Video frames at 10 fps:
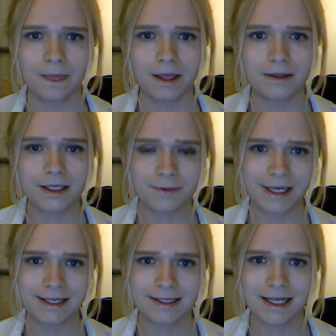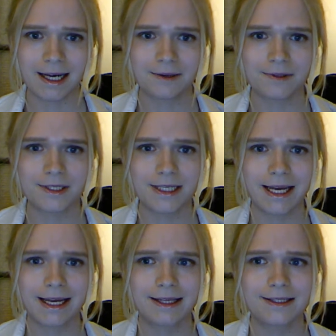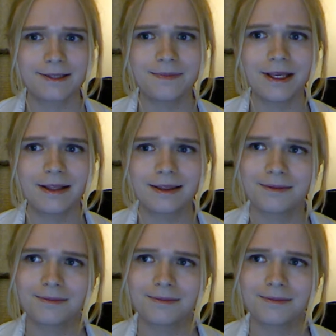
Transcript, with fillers: This weekend, I was at something